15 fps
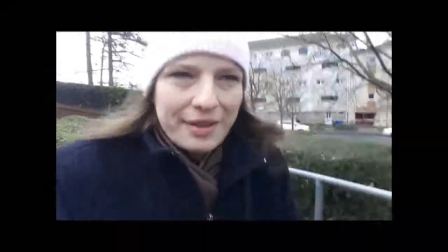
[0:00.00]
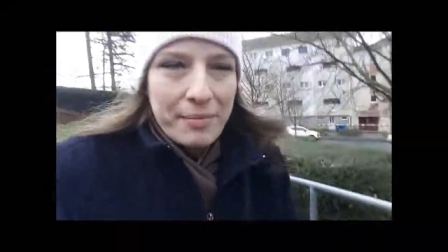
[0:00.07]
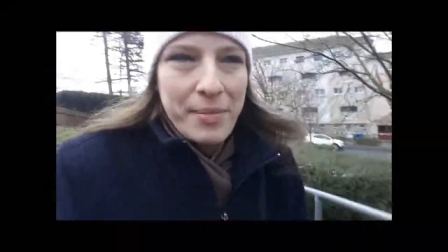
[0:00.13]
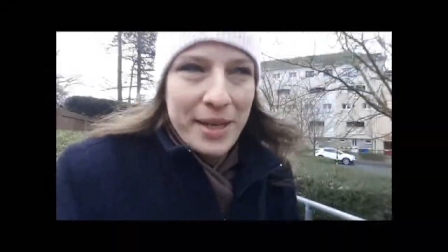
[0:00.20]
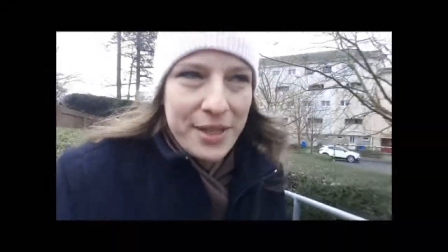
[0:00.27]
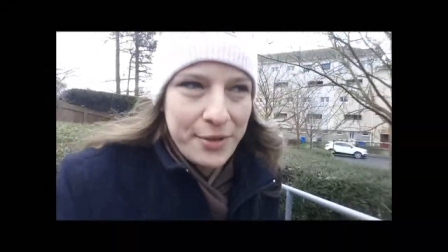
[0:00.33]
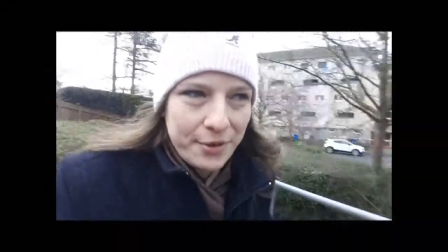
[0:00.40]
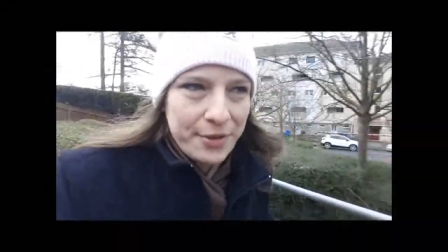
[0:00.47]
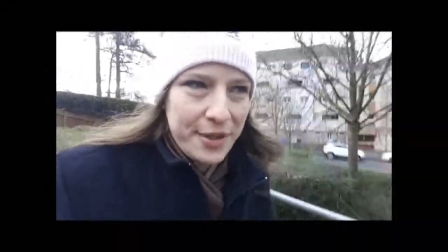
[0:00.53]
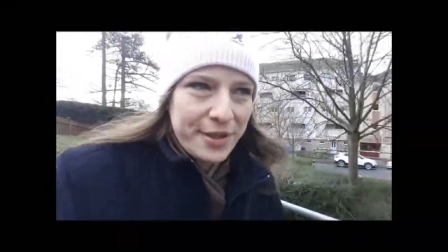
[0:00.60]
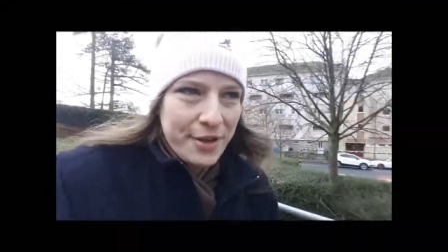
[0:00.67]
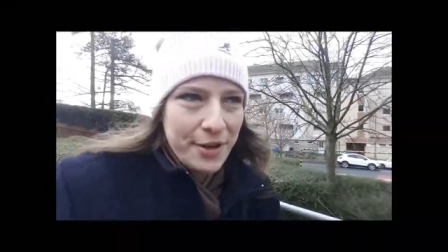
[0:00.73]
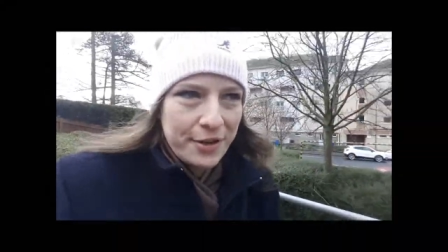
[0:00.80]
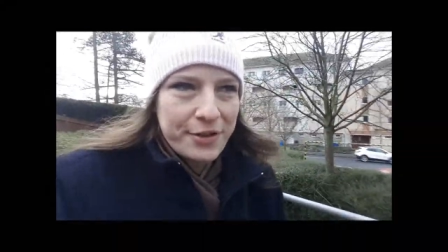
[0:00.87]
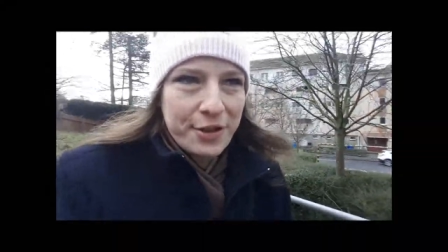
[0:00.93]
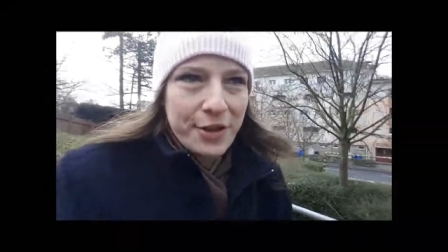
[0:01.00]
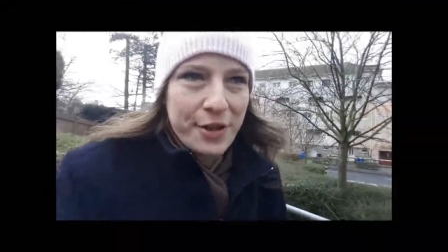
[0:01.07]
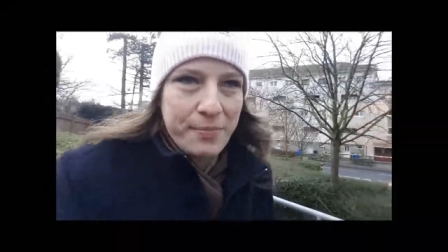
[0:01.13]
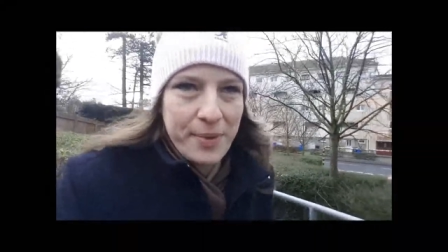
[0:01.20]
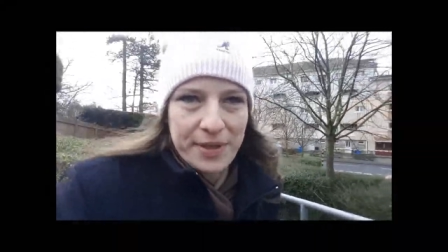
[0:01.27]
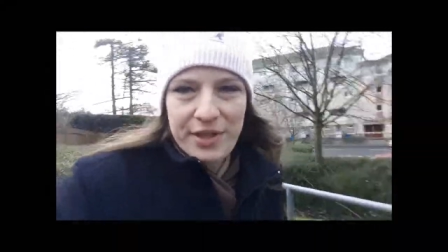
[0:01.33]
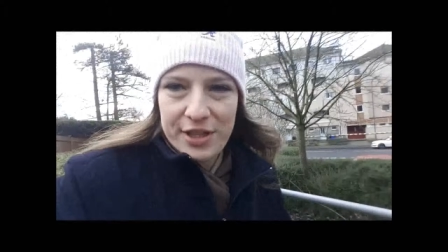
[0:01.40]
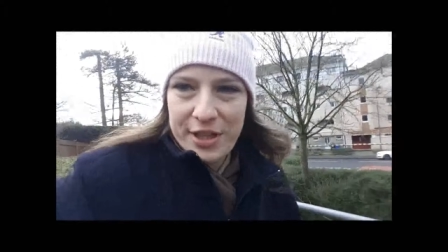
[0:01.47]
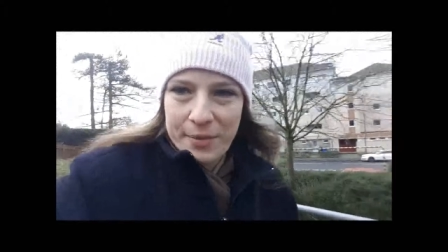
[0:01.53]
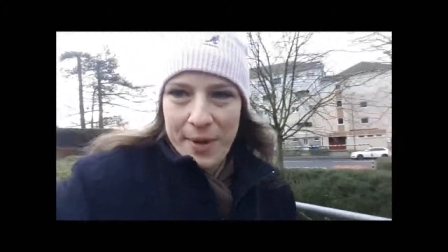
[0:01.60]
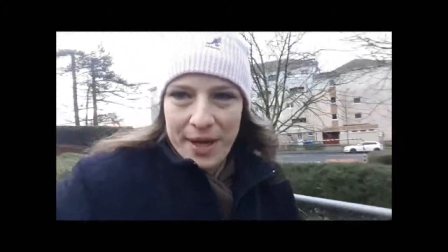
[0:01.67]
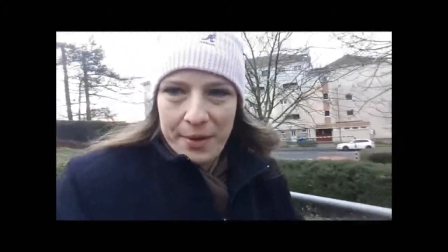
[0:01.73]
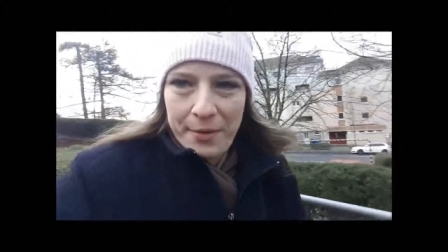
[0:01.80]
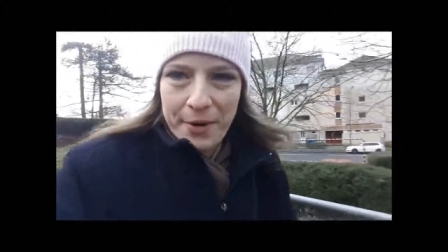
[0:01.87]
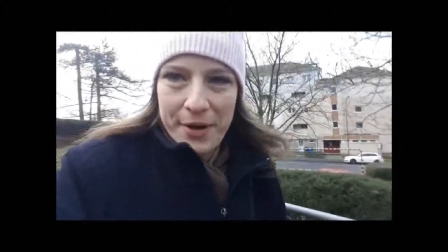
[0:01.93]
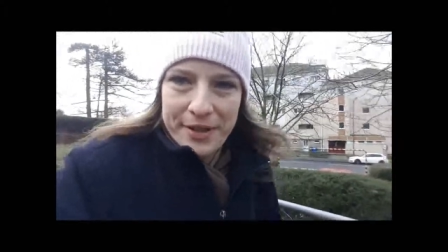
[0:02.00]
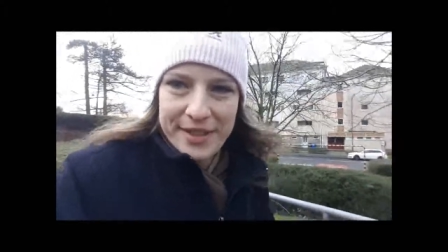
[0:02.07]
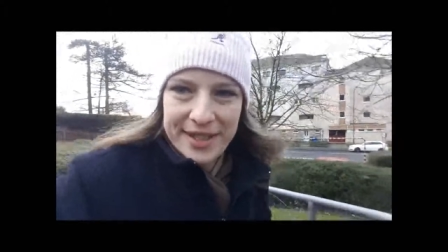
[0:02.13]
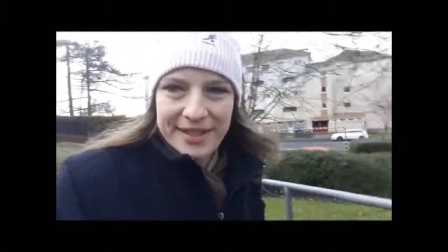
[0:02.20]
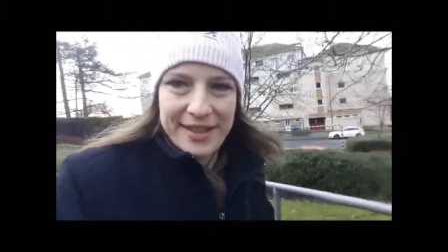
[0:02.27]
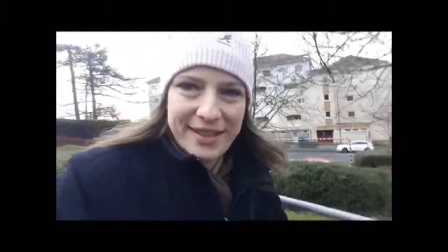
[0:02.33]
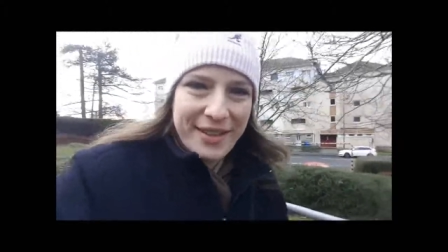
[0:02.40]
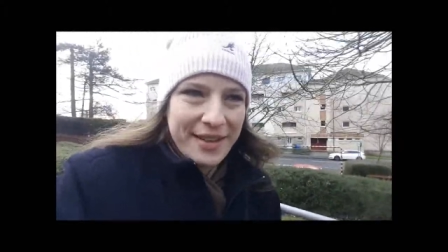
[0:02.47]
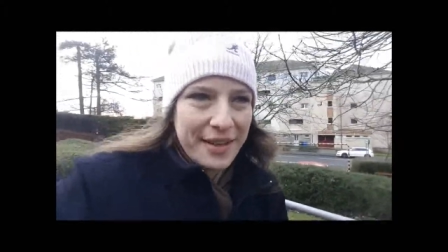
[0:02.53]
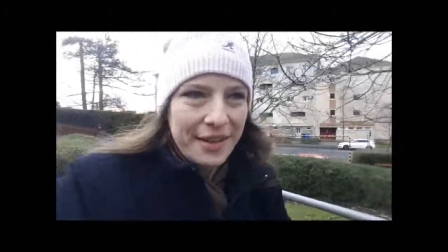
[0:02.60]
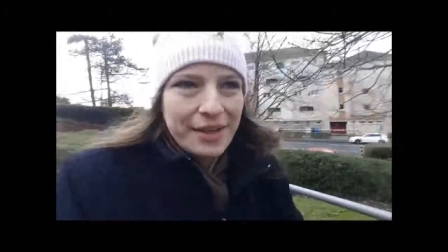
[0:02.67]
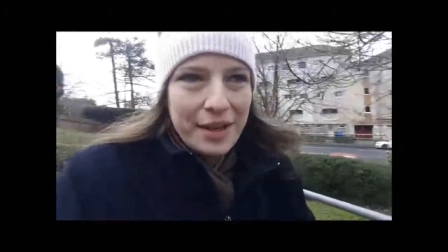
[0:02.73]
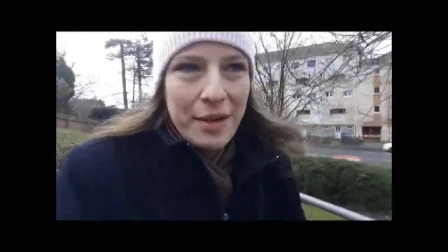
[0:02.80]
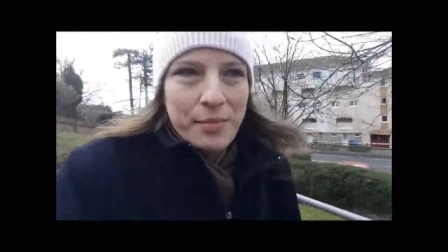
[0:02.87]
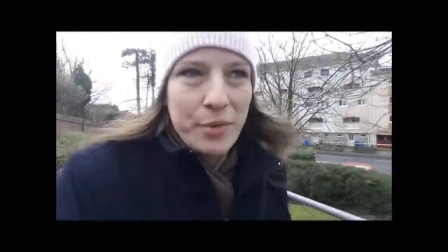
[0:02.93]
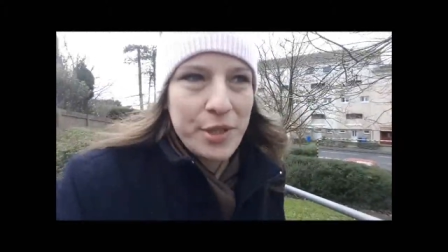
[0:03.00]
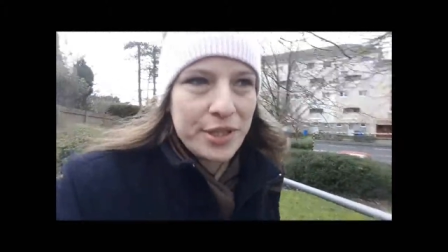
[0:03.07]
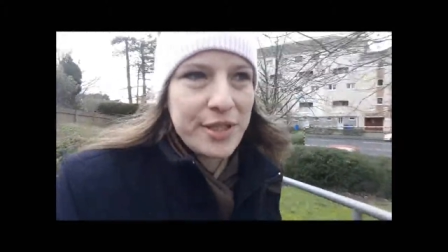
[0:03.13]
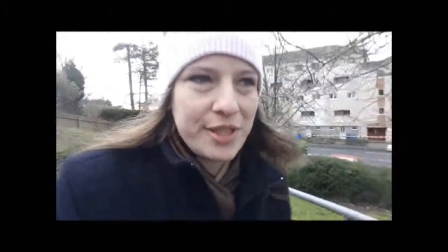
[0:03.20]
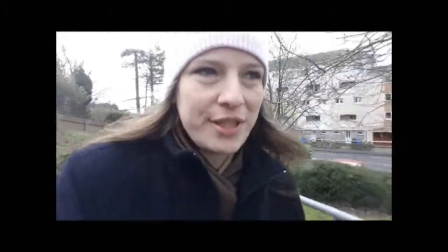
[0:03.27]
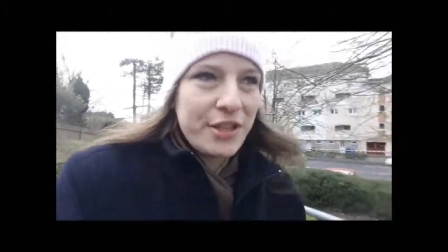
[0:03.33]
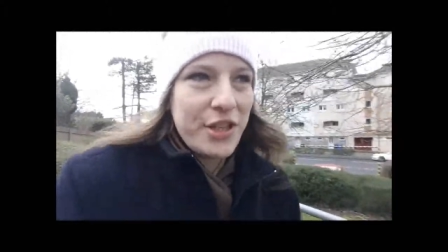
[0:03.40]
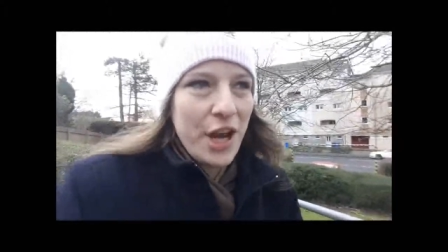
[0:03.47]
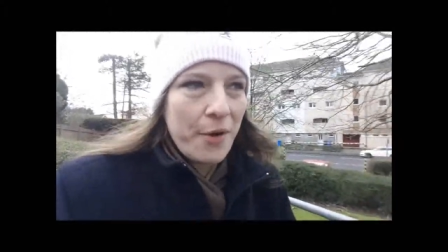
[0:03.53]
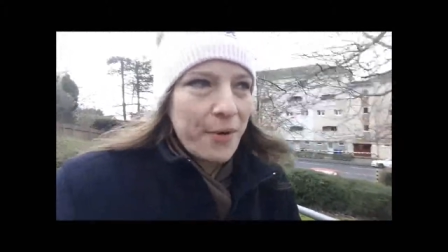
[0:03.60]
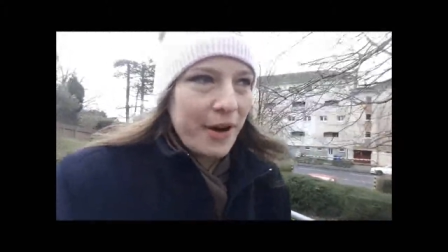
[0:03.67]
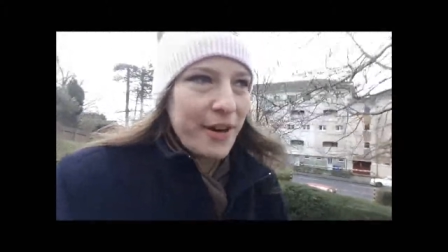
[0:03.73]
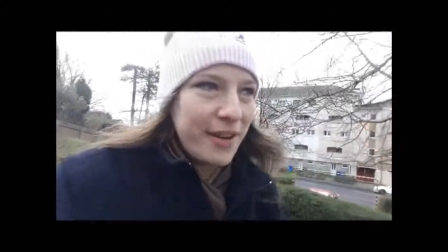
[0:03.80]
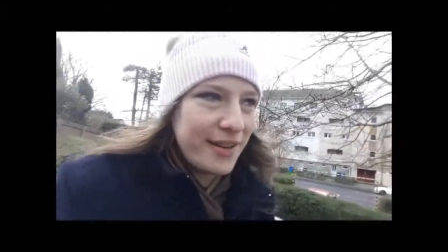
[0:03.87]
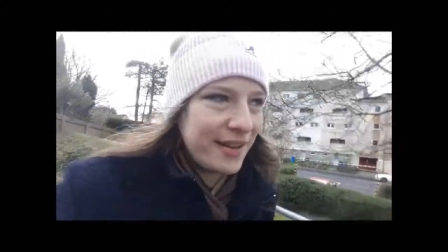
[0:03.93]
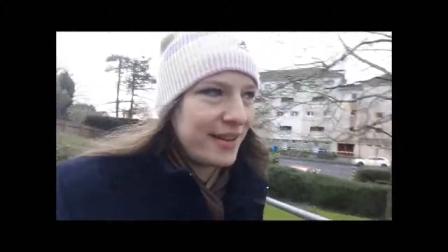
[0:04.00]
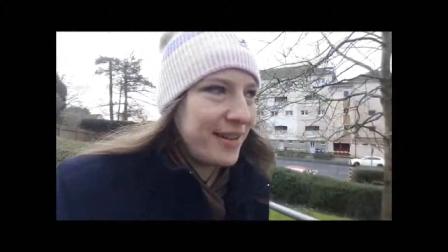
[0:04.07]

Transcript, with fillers: me to go to the doctors, but just the way it was, bushes in the shower.